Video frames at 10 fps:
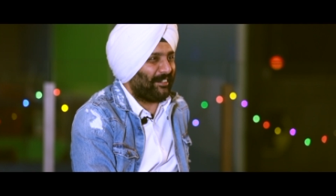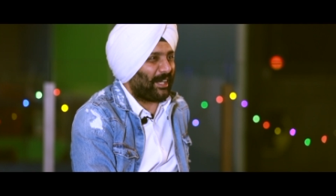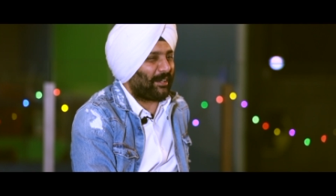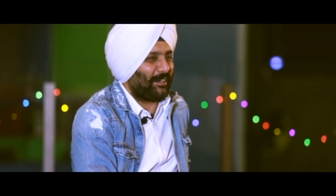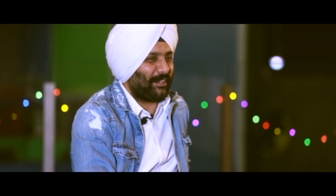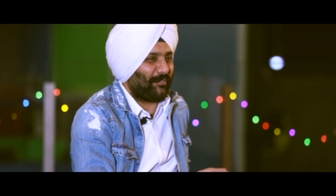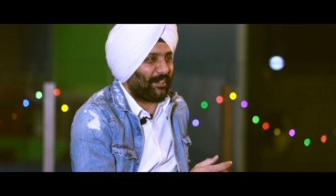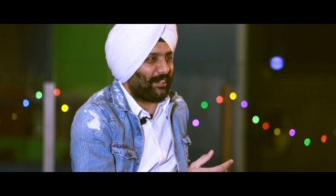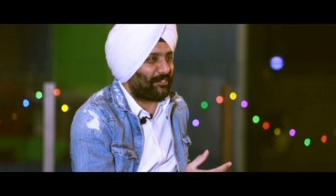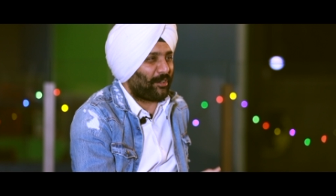Like
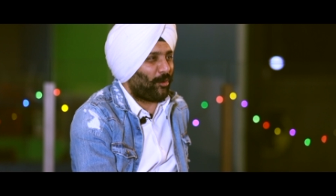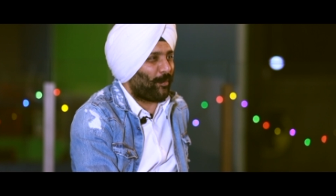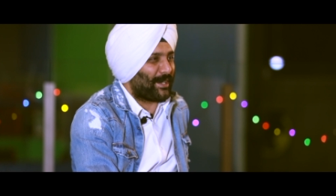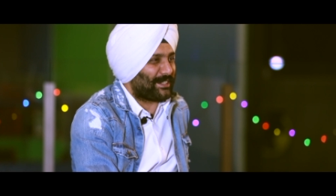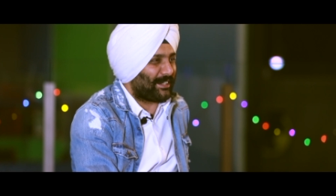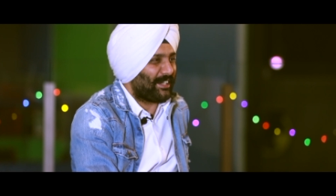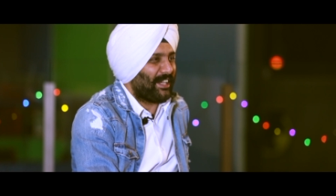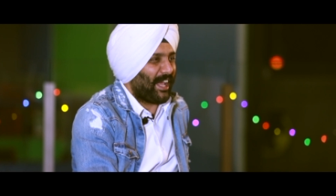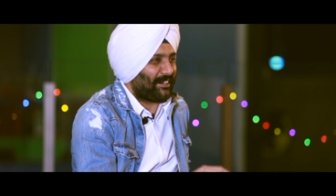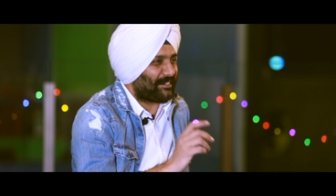even it's a low budget,
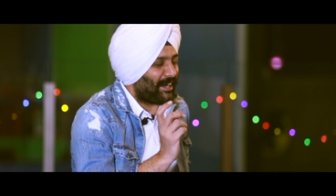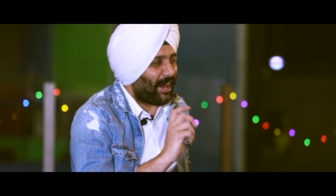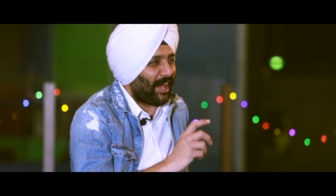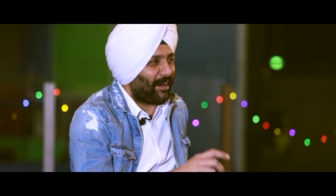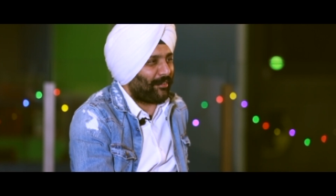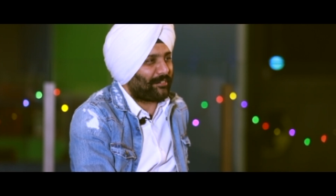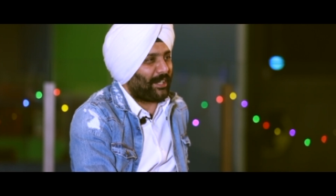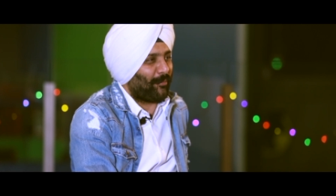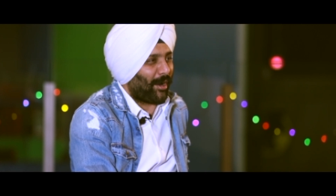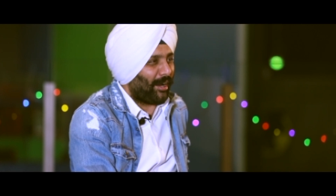and still I have a
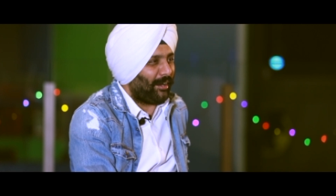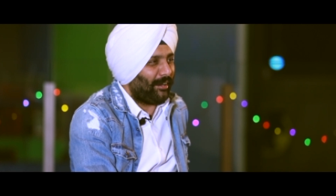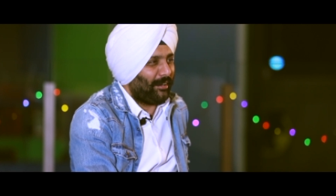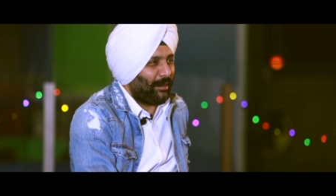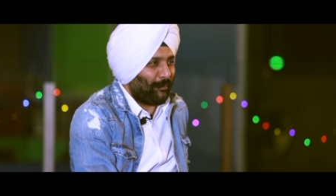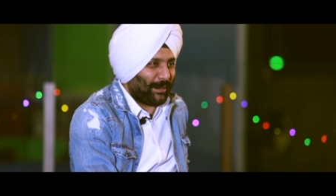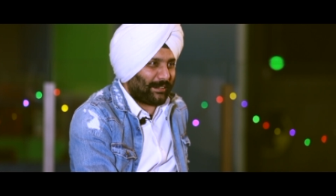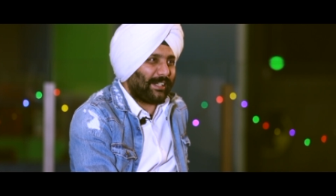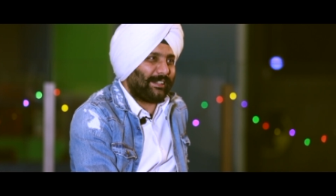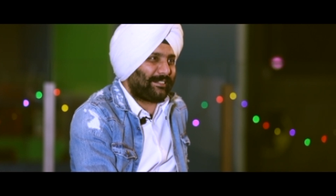same eye,
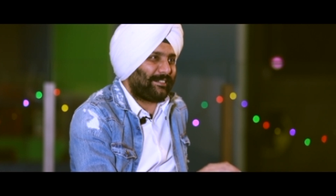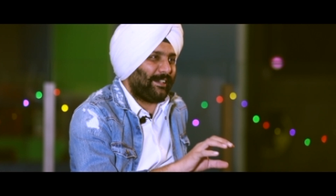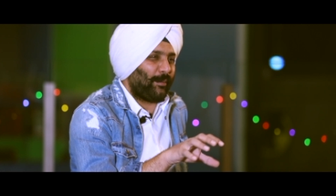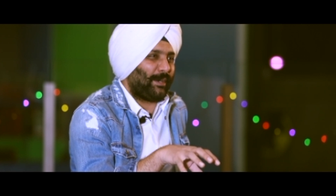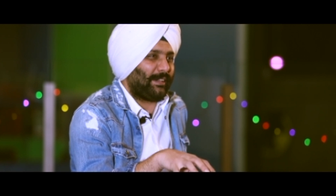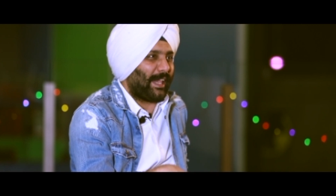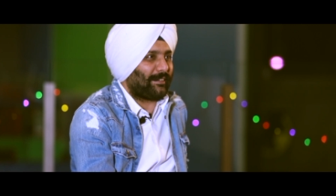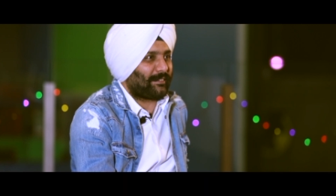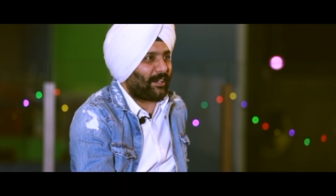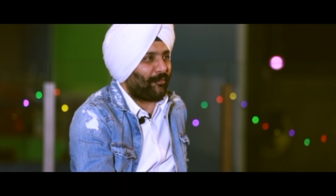but it's a little bit
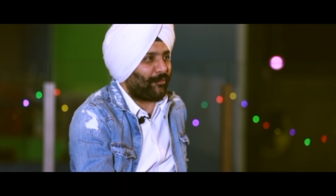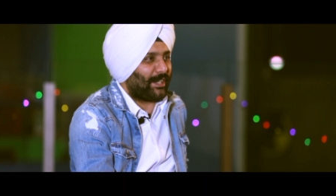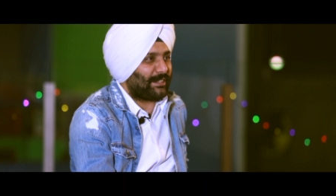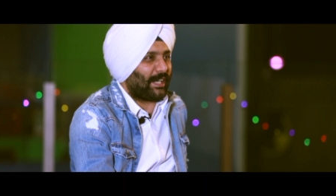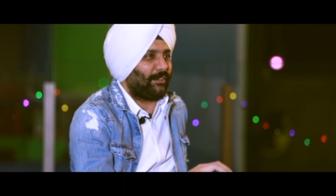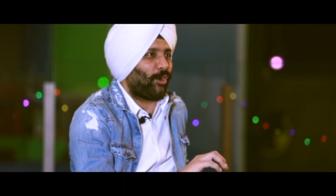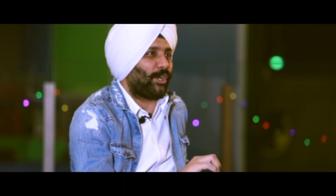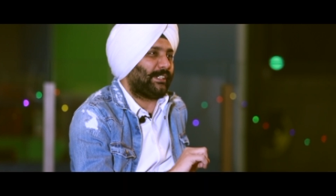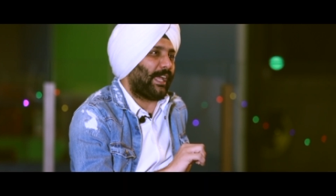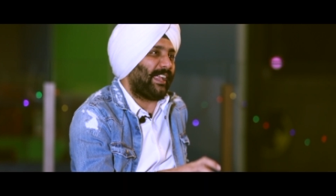less coverage and
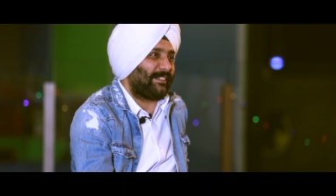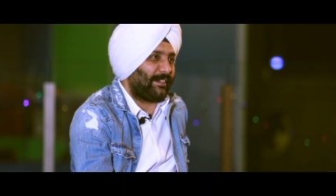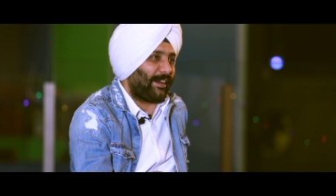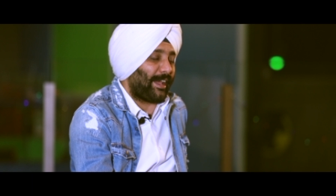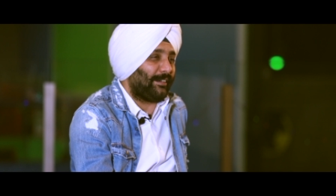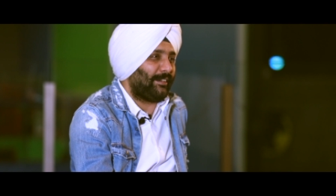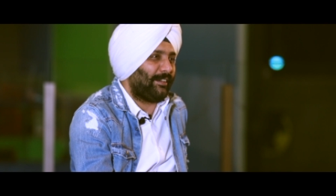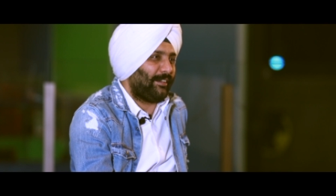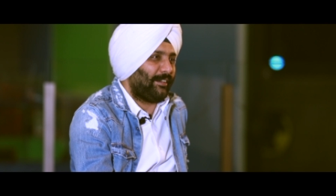not that grand.